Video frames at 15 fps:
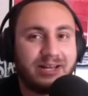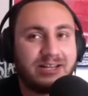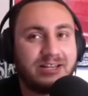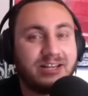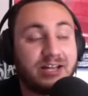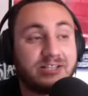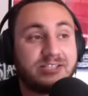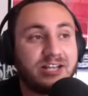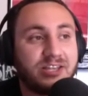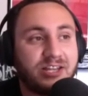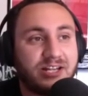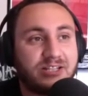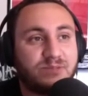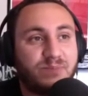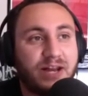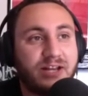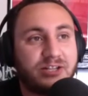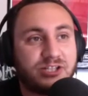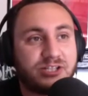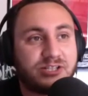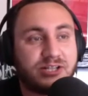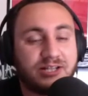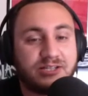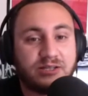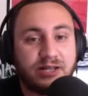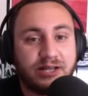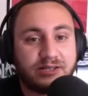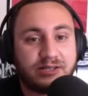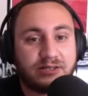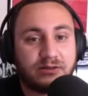like, it's not that it's bad. It's
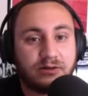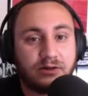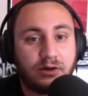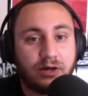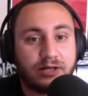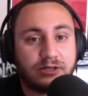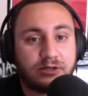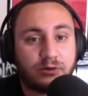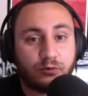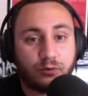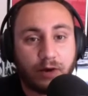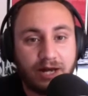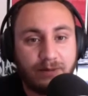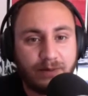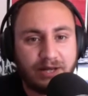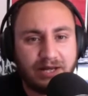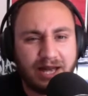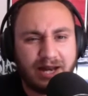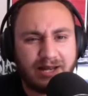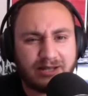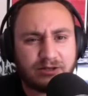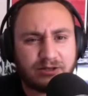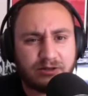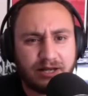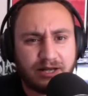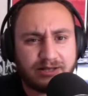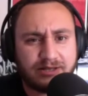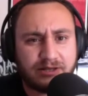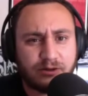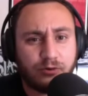just, it's rapey and
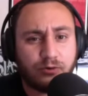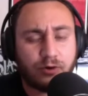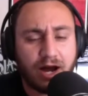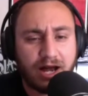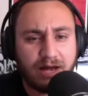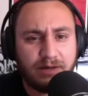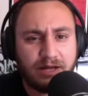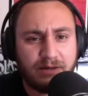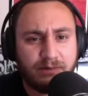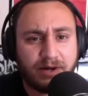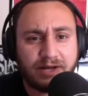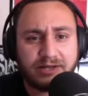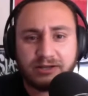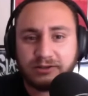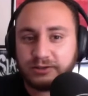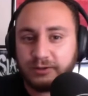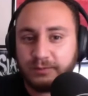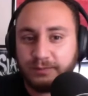it's grimy, but it's